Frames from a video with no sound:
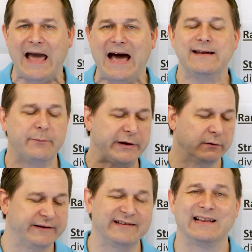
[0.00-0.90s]
hat and we
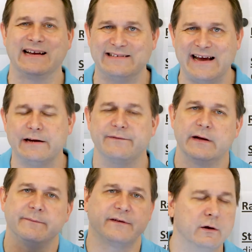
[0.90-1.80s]
only select 10 of
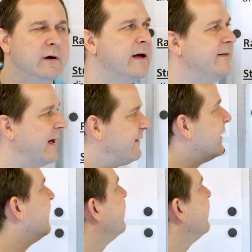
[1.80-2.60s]
them. So that's a